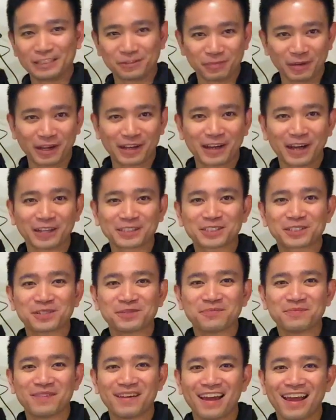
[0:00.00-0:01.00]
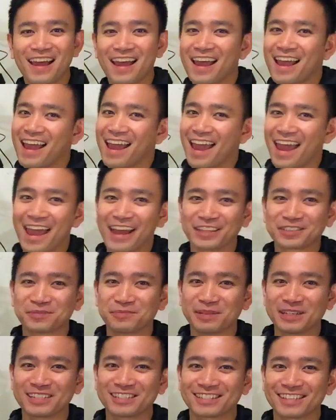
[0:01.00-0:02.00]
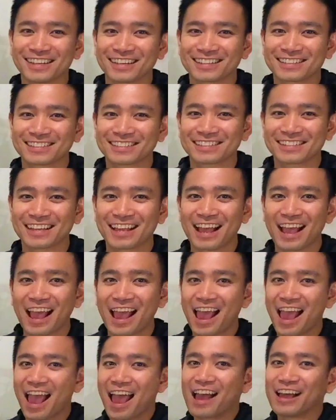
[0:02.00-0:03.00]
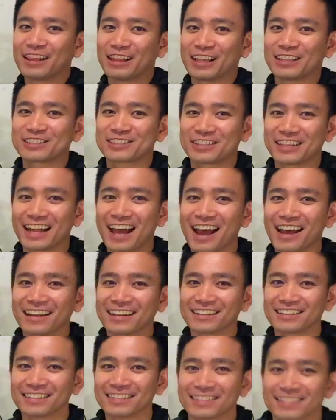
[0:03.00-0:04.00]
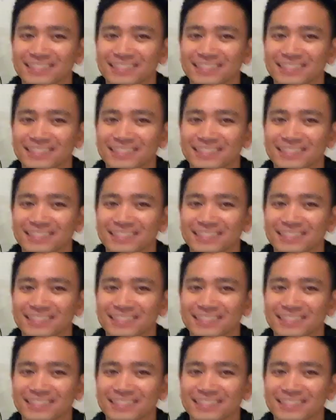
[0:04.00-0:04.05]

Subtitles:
is my custom SB6. Let's get at it.